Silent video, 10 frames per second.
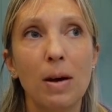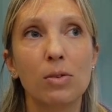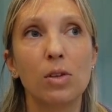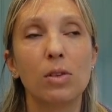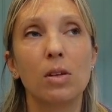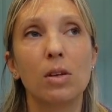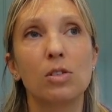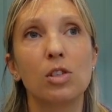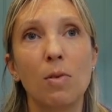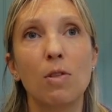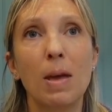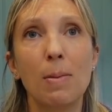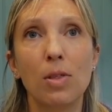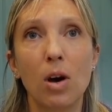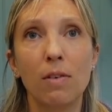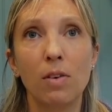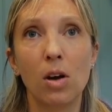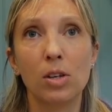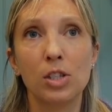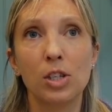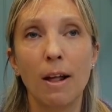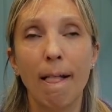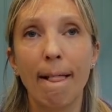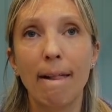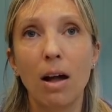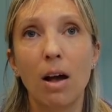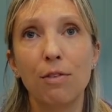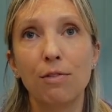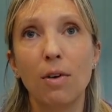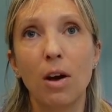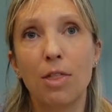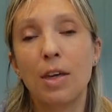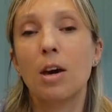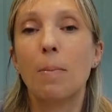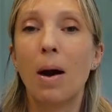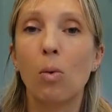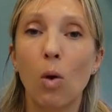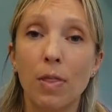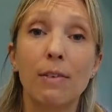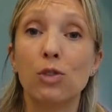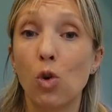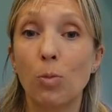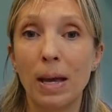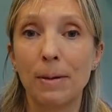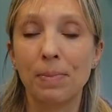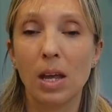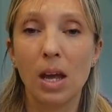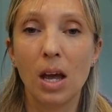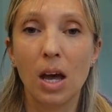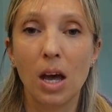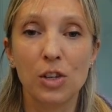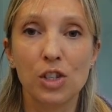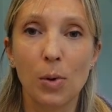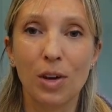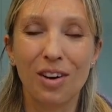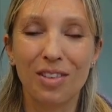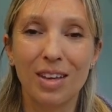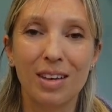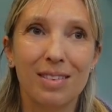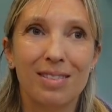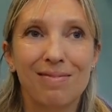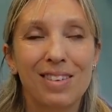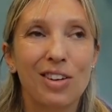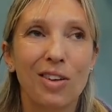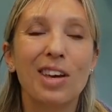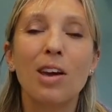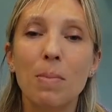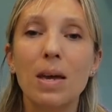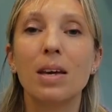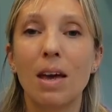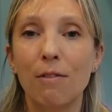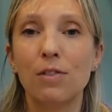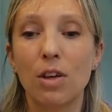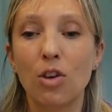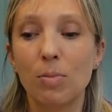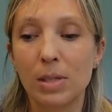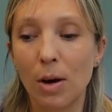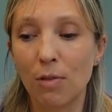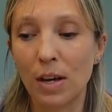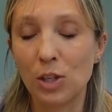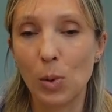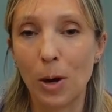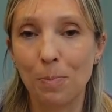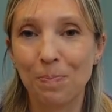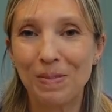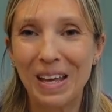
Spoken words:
about some of the people that I've lost, I think about what they've taught me, and so I think, you know, there can be a gift that comes out of it as well.